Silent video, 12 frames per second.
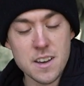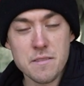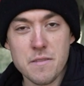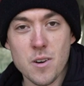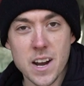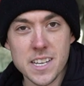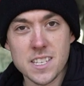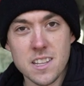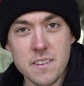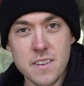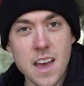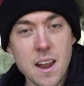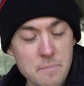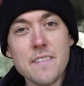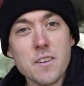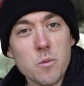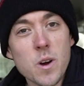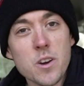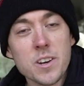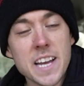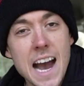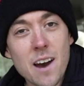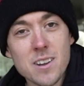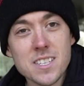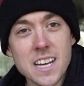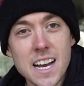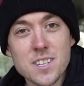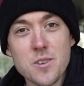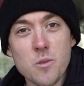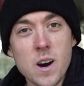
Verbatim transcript: for us in the van. If you're wondering how to size your